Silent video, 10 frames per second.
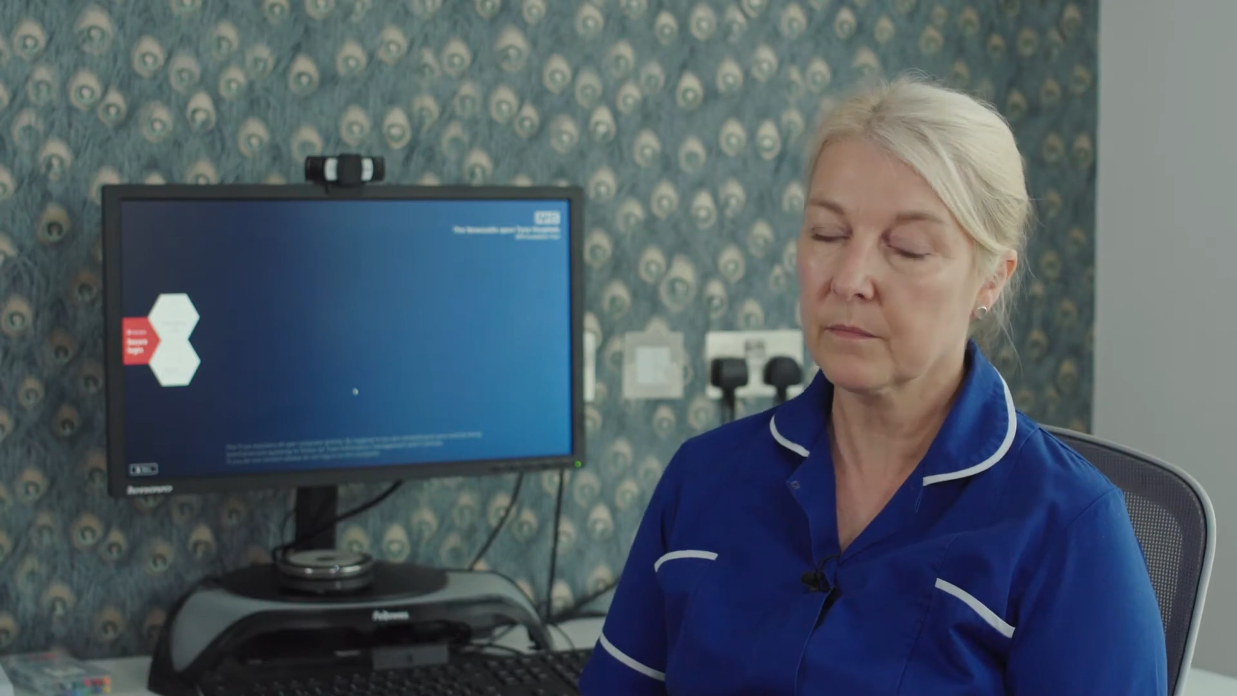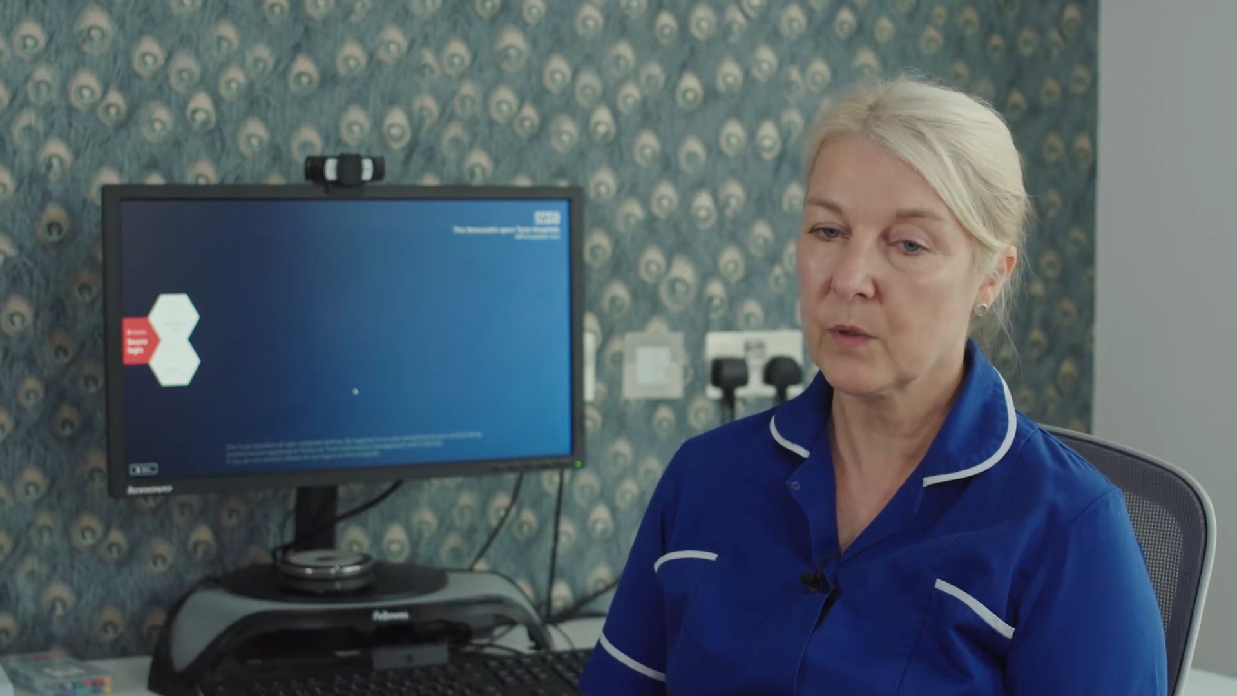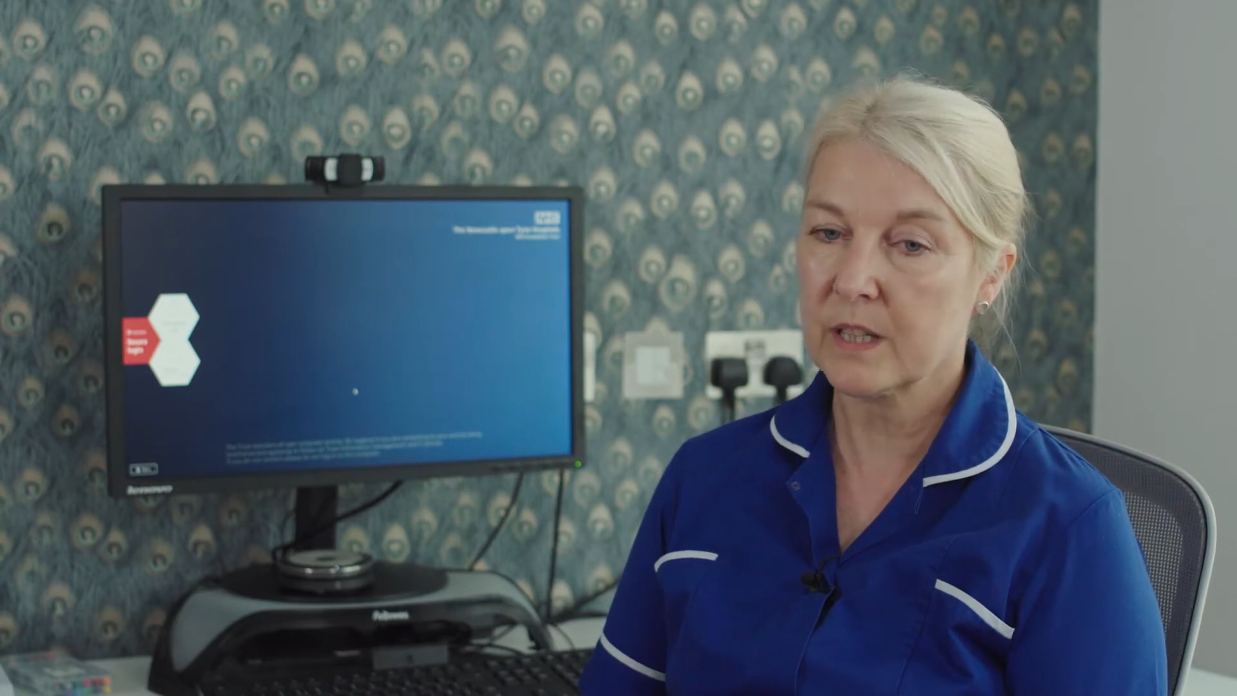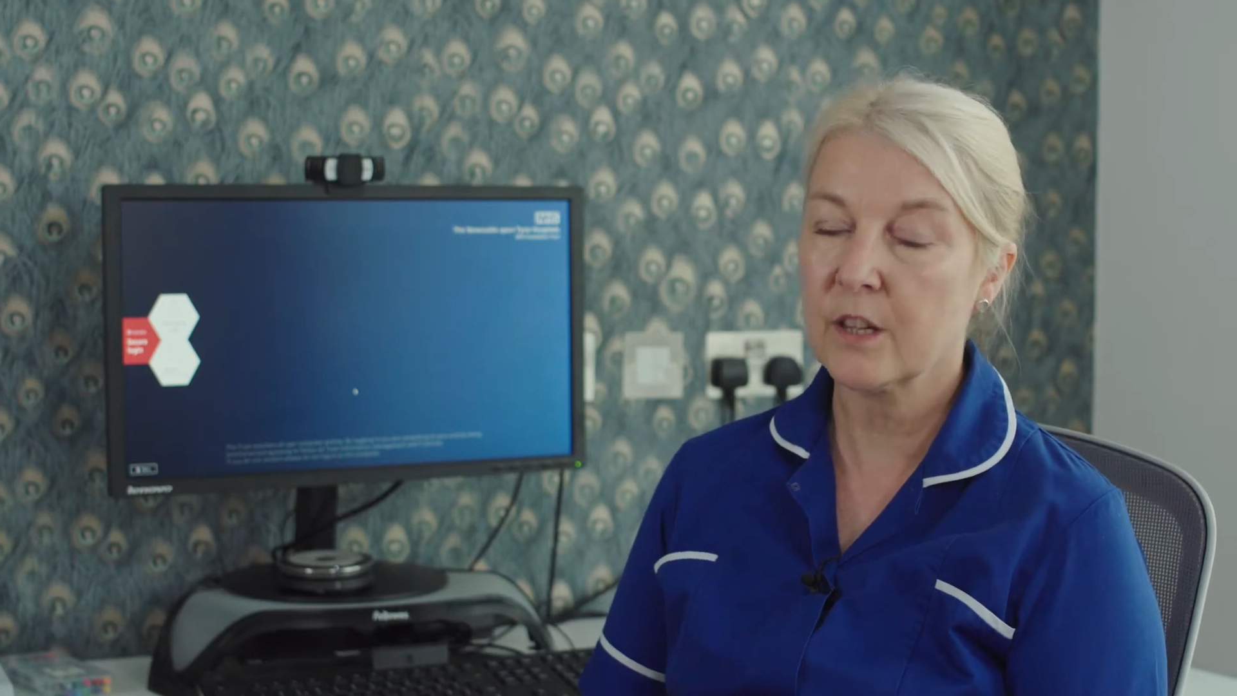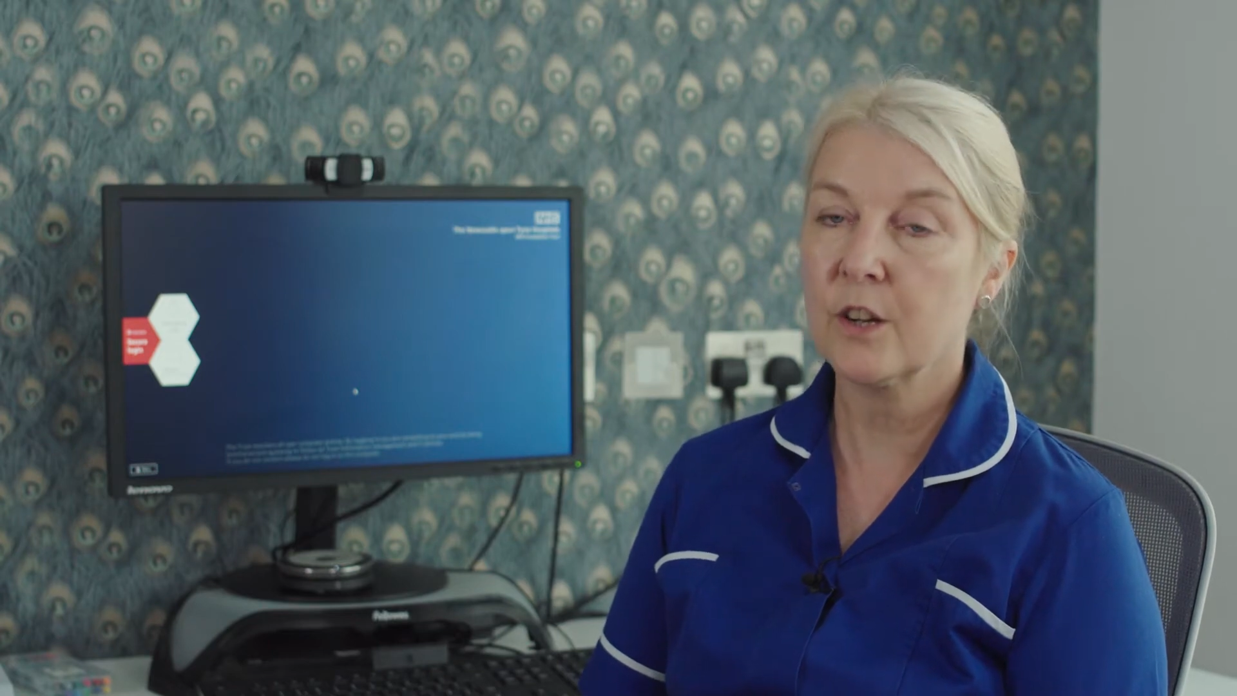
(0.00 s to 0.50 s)

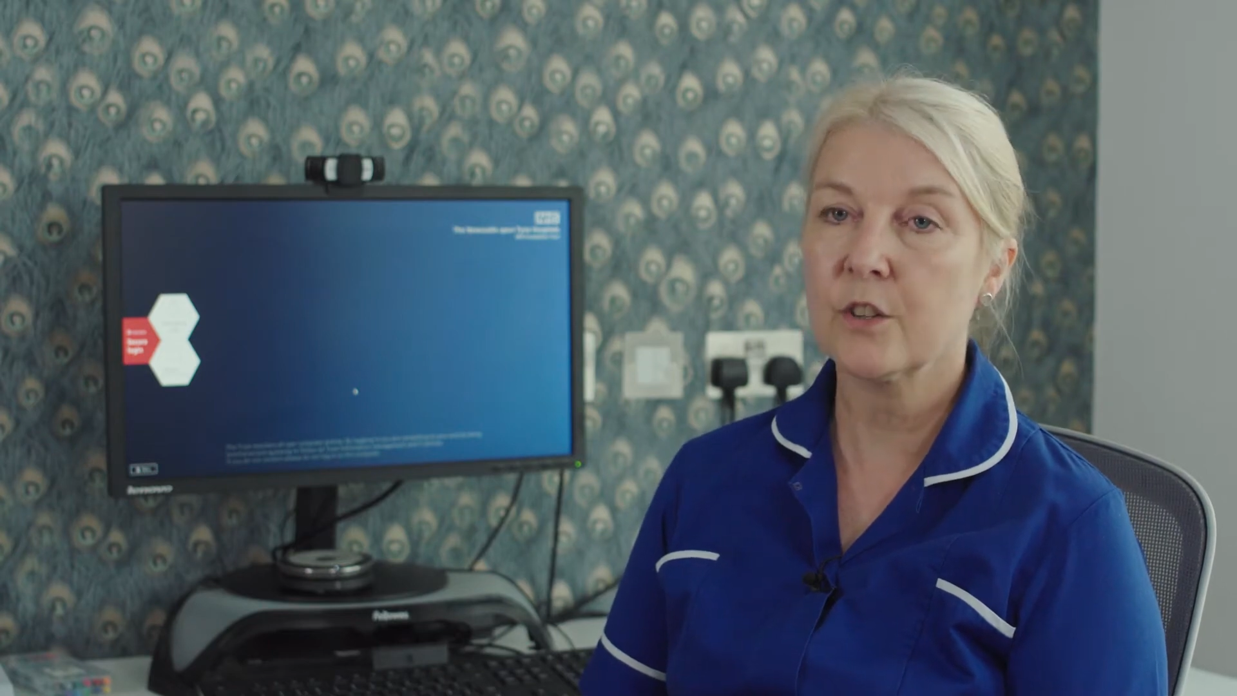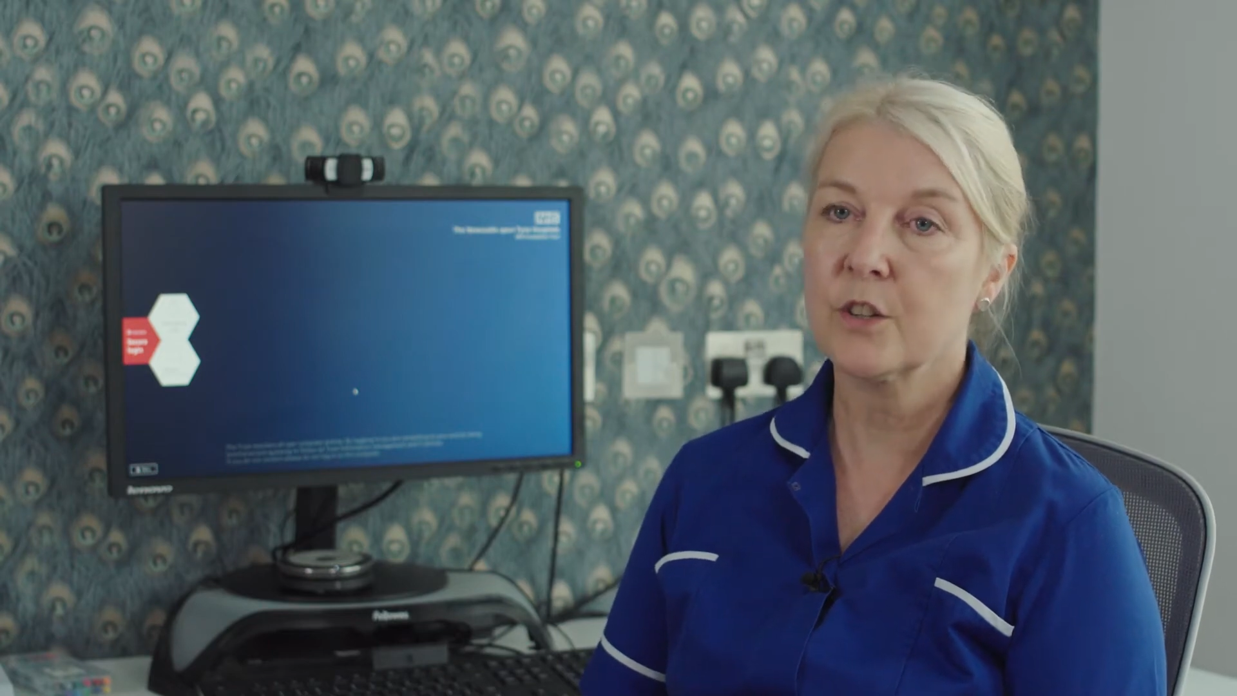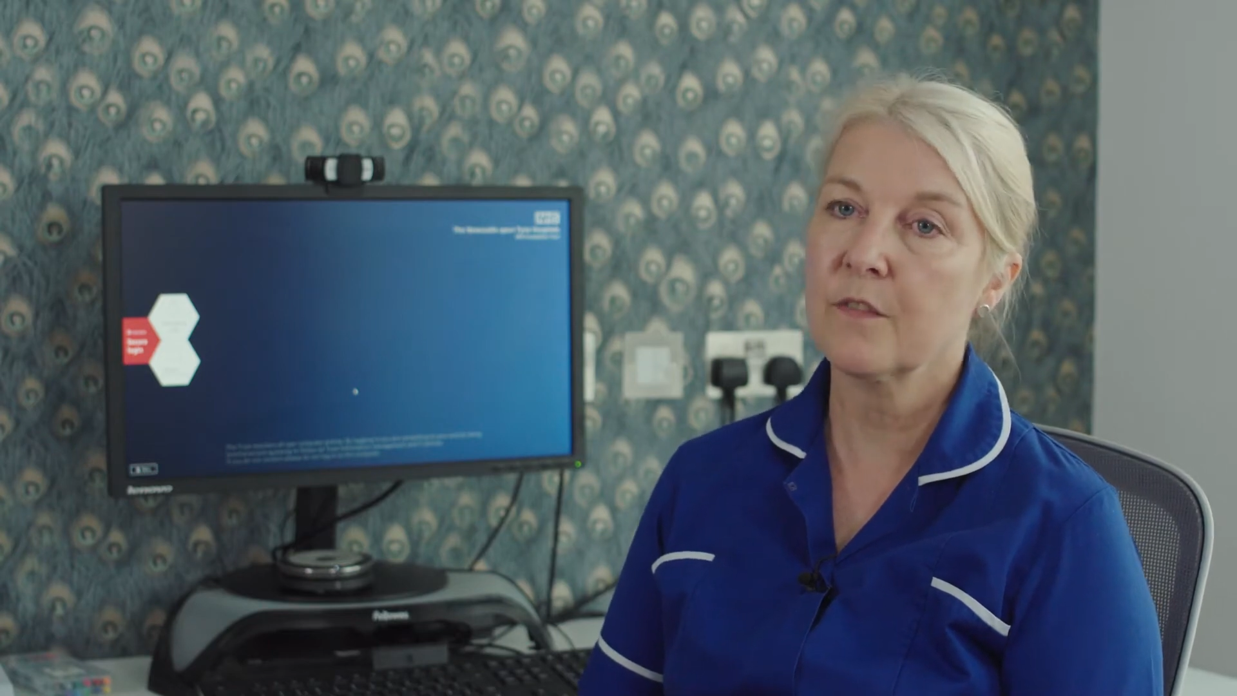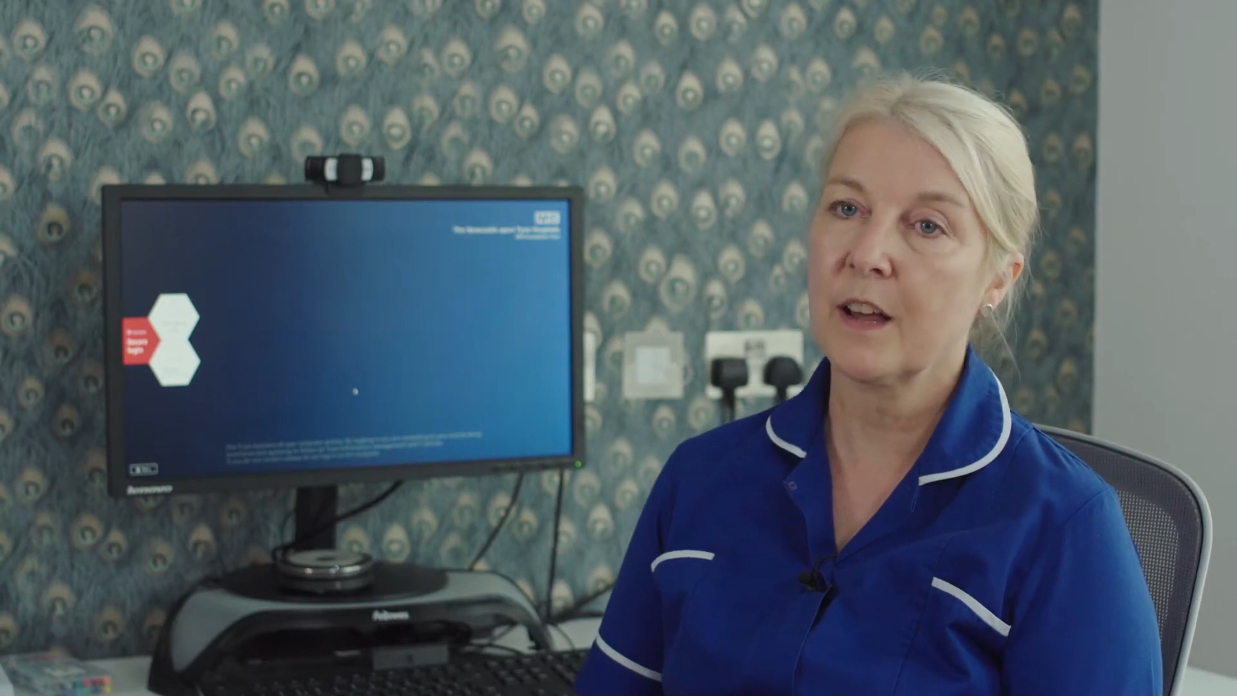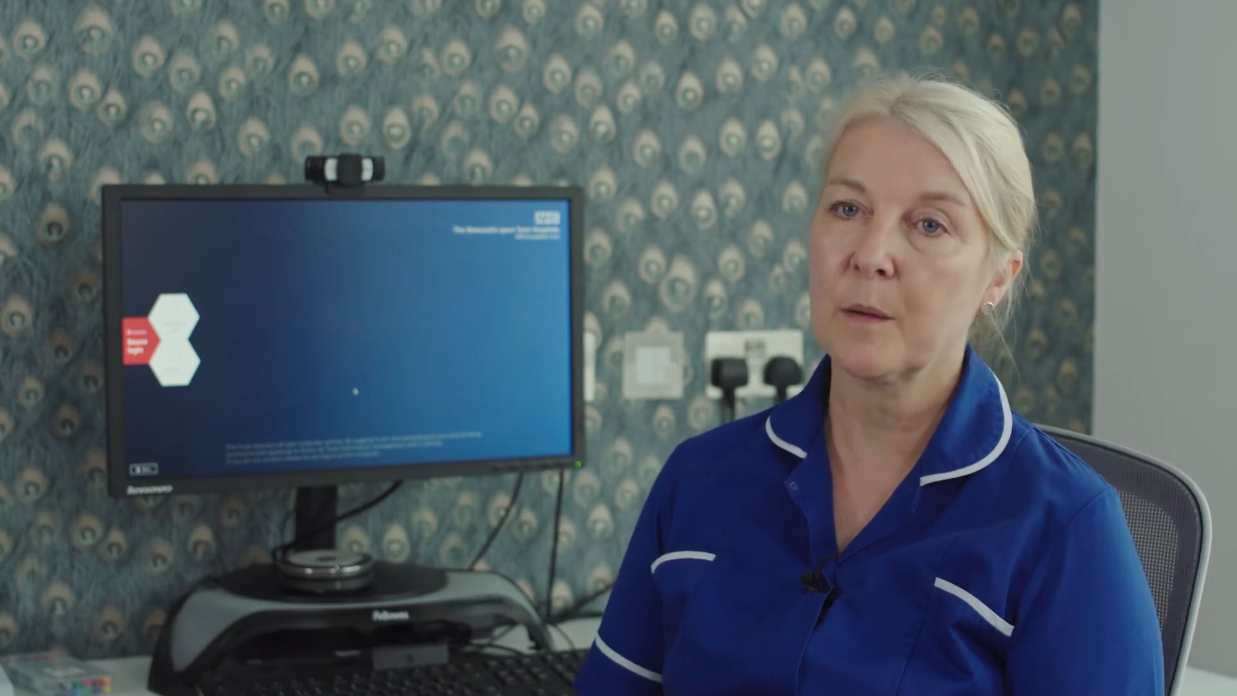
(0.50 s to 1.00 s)
research
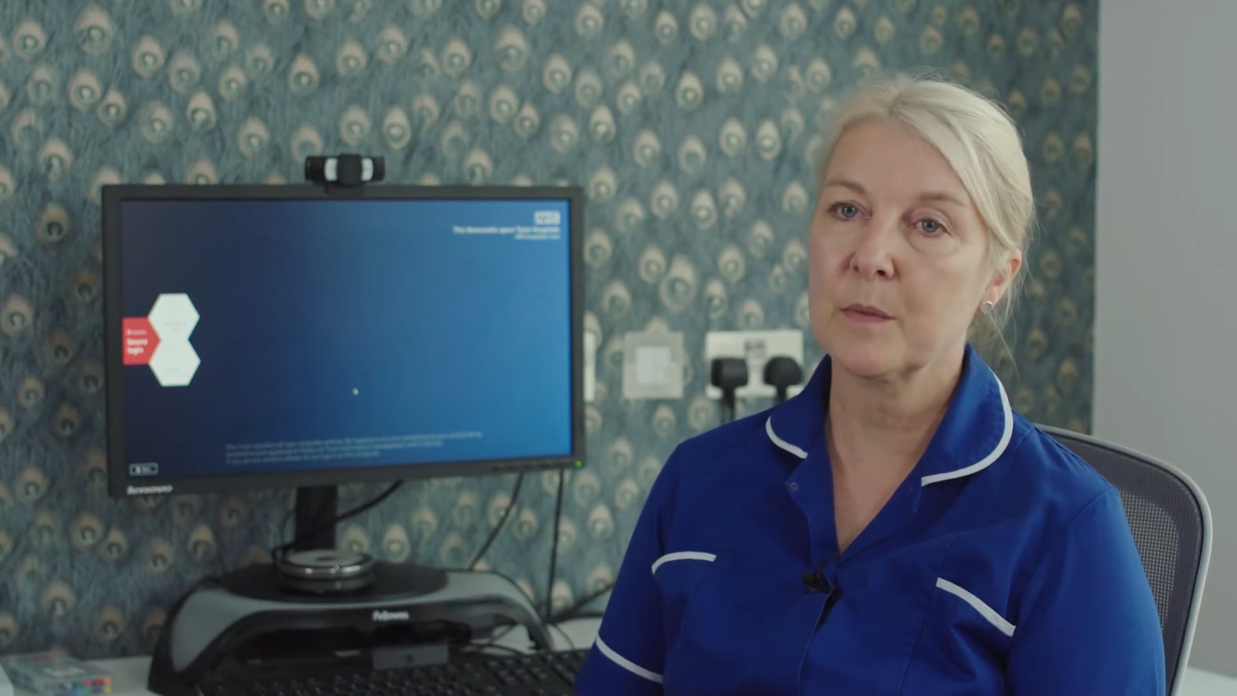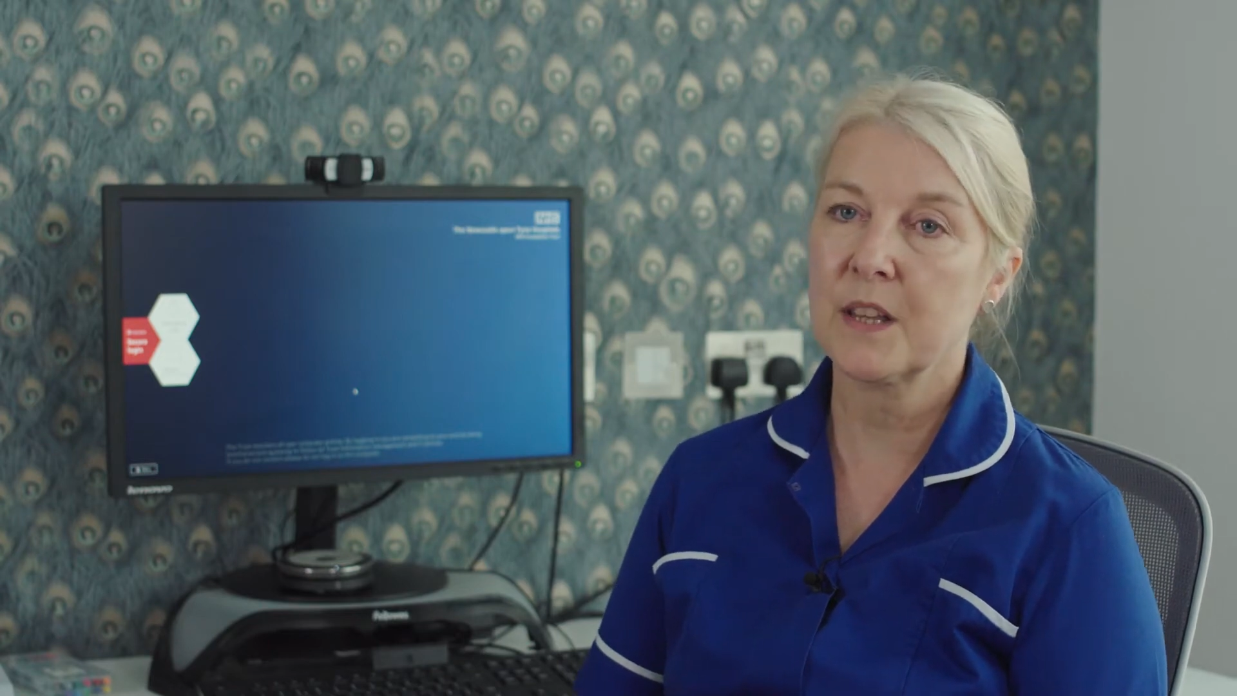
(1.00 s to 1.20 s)
developed